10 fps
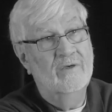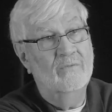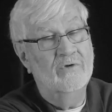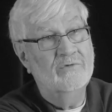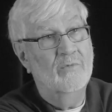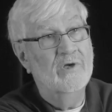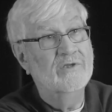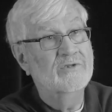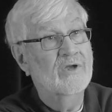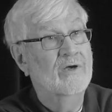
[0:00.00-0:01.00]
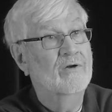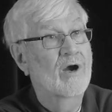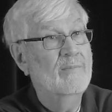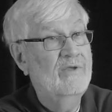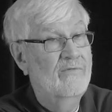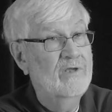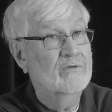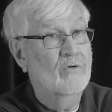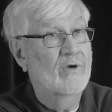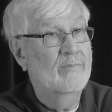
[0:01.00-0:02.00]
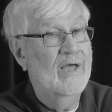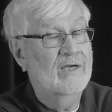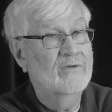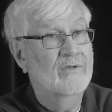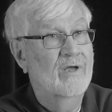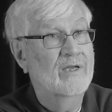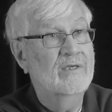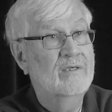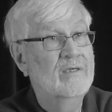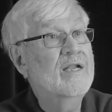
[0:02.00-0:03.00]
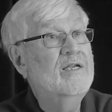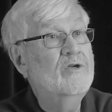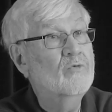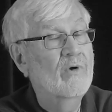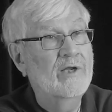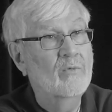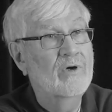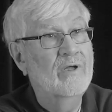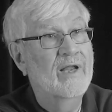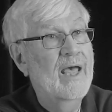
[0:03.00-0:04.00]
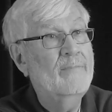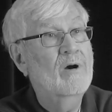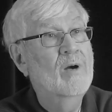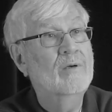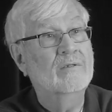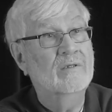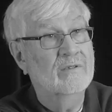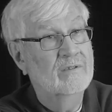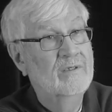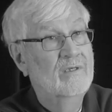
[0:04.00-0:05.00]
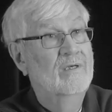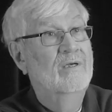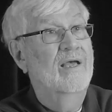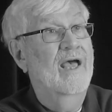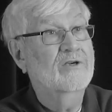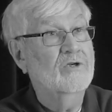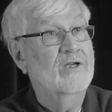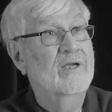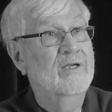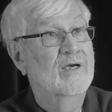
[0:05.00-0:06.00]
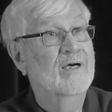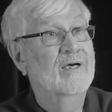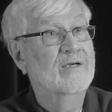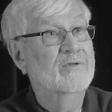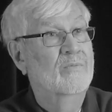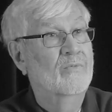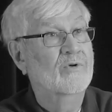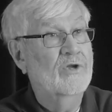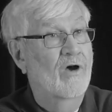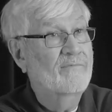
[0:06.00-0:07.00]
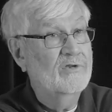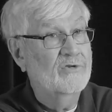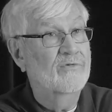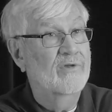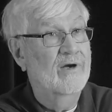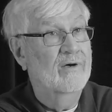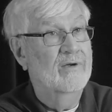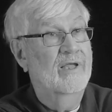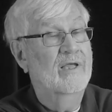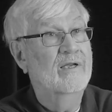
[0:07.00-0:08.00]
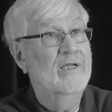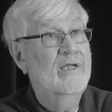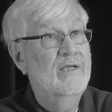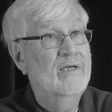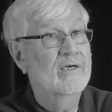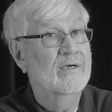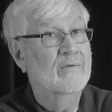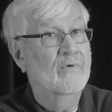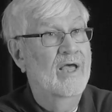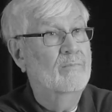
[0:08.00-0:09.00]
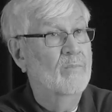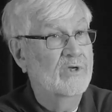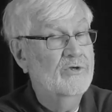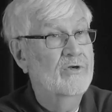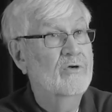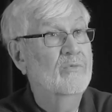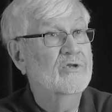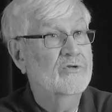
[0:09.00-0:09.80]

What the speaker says: which was an Army field going back to the 1921, Hap Arnold. actually was an officer there, and he had much to do with